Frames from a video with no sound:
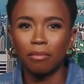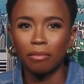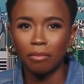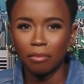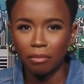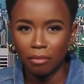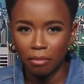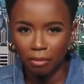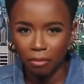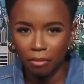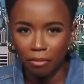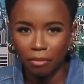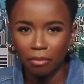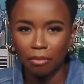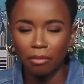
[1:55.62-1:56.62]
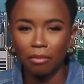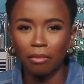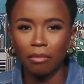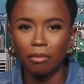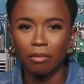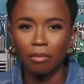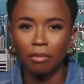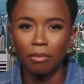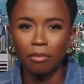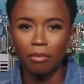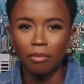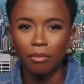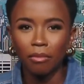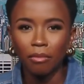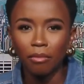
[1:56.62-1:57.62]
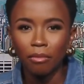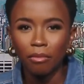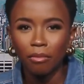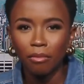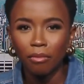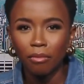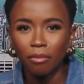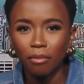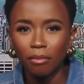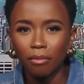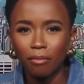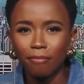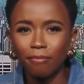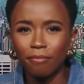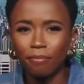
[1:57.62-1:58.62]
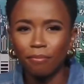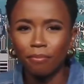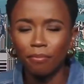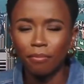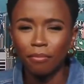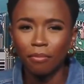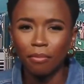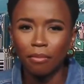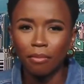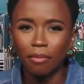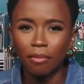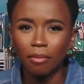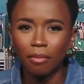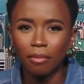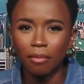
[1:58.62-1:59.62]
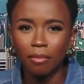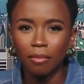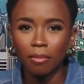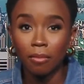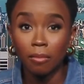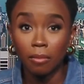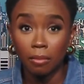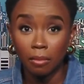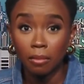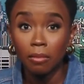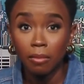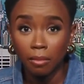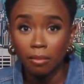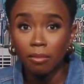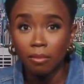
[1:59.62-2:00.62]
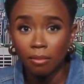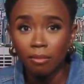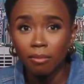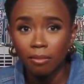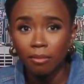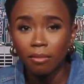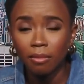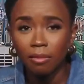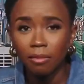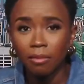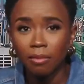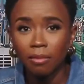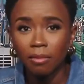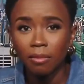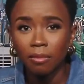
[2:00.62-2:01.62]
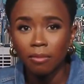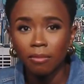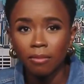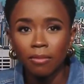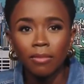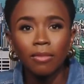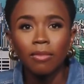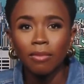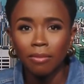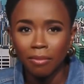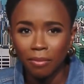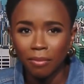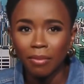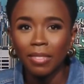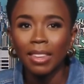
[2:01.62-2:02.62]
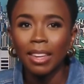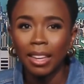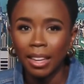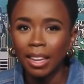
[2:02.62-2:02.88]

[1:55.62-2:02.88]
No words are spoken by the person on screen.